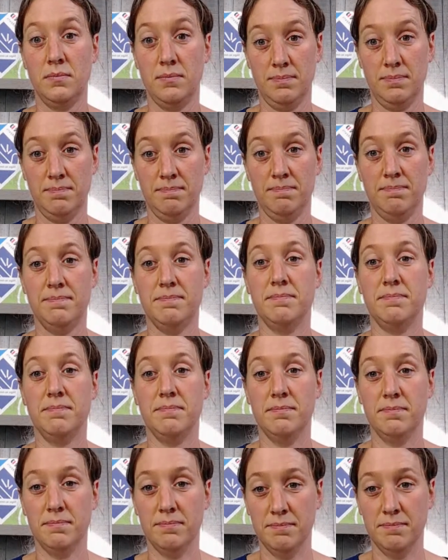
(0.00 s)

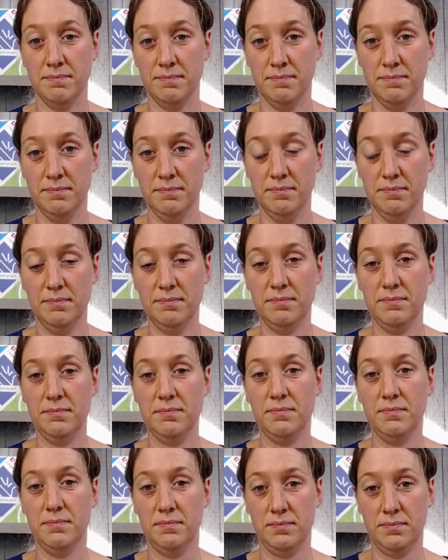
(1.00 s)

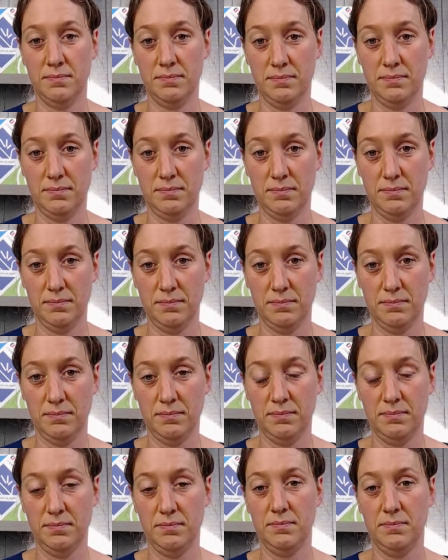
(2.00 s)

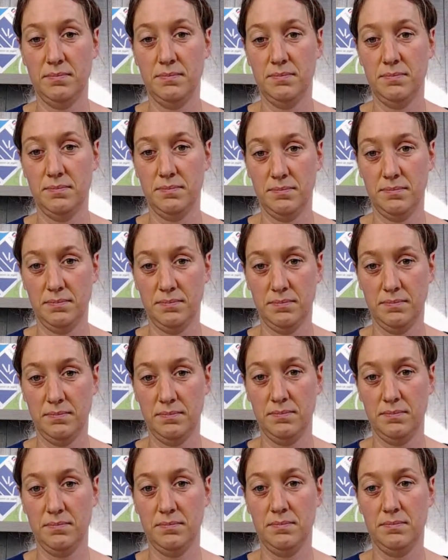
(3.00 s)

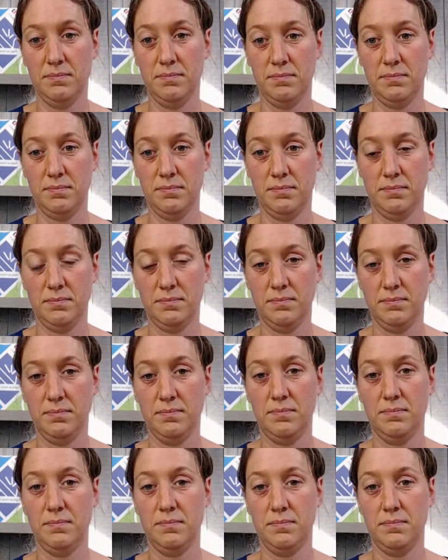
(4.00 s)

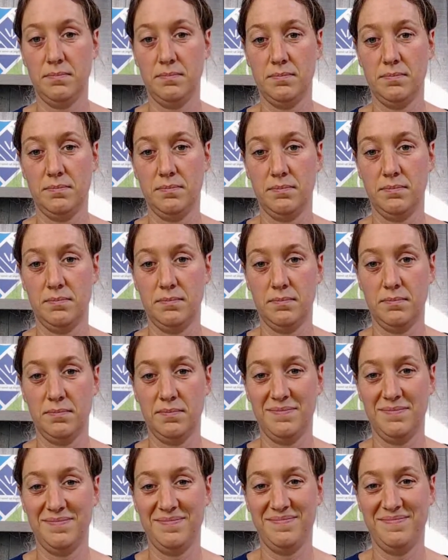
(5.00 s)

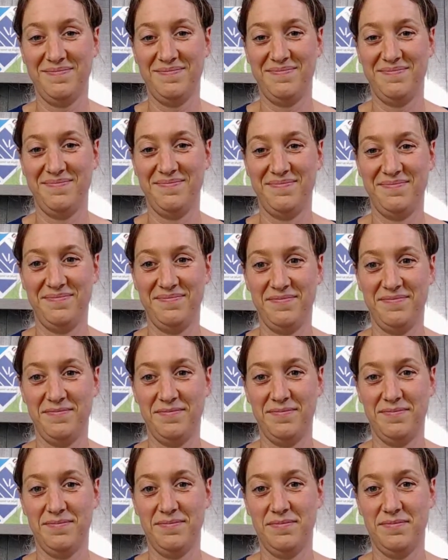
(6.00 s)

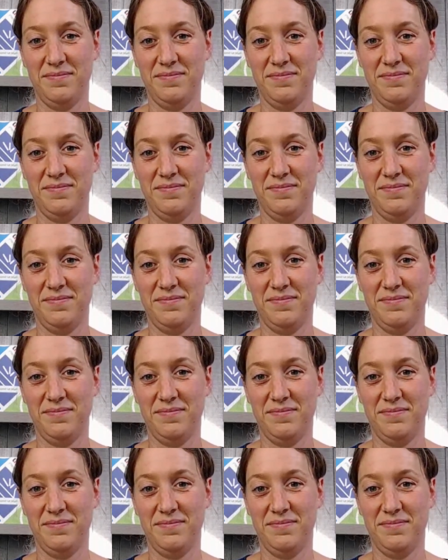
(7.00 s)
No words are spoken by the person on screen.